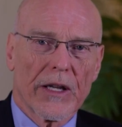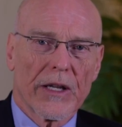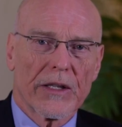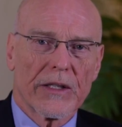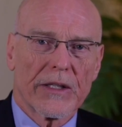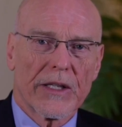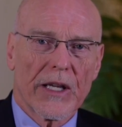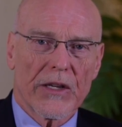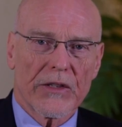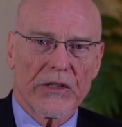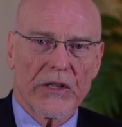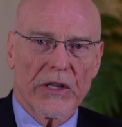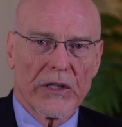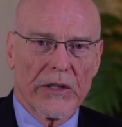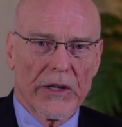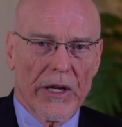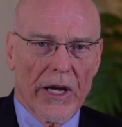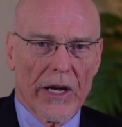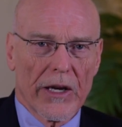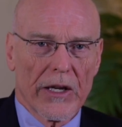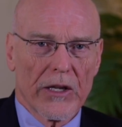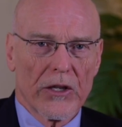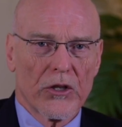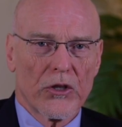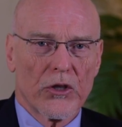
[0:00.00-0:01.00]
and
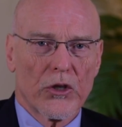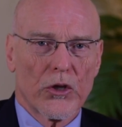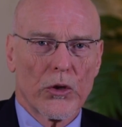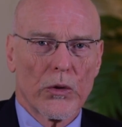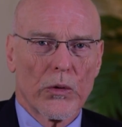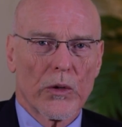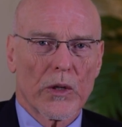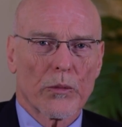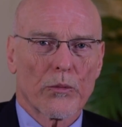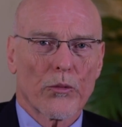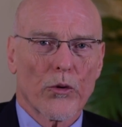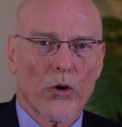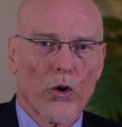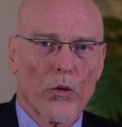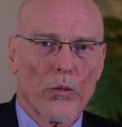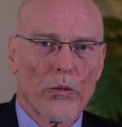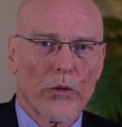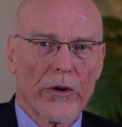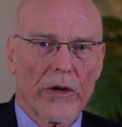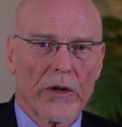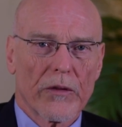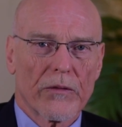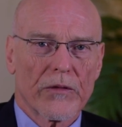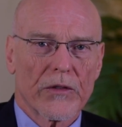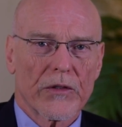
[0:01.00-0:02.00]
designated to an
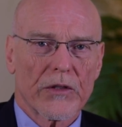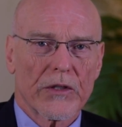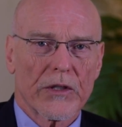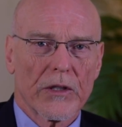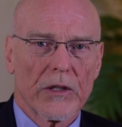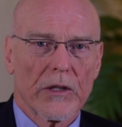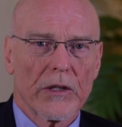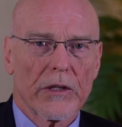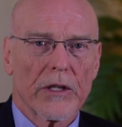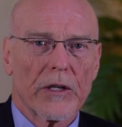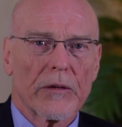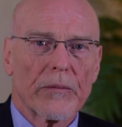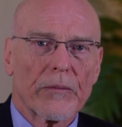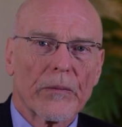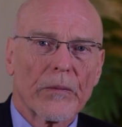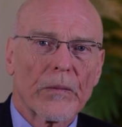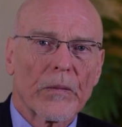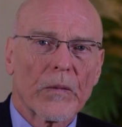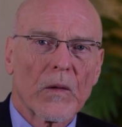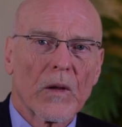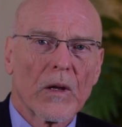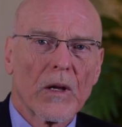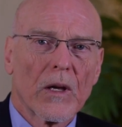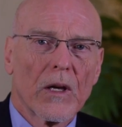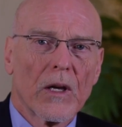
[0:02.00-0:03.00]
appropriate facility.
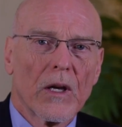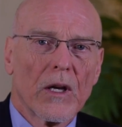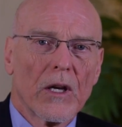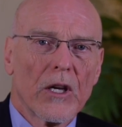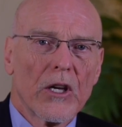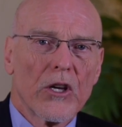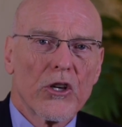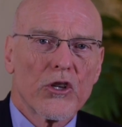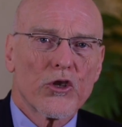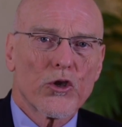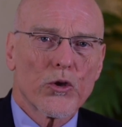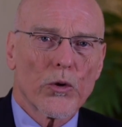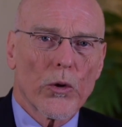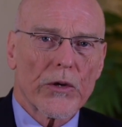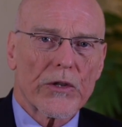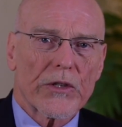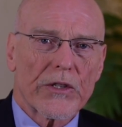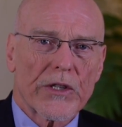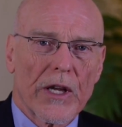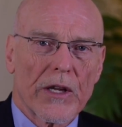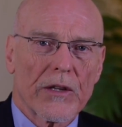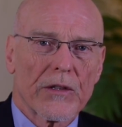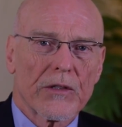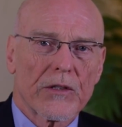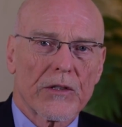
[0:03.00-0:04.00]
Short
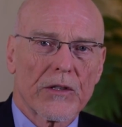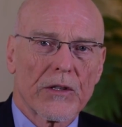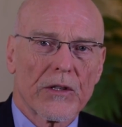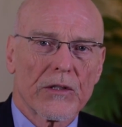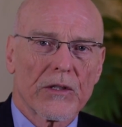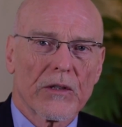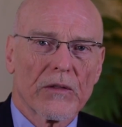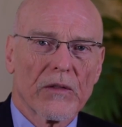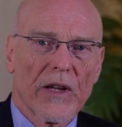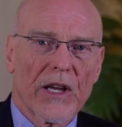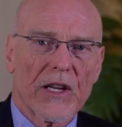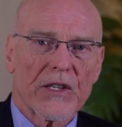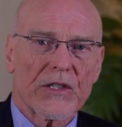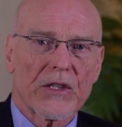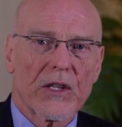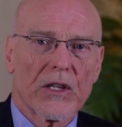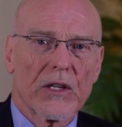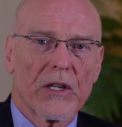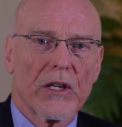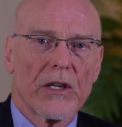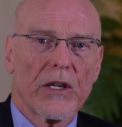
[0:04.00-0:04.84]
sentences of less than a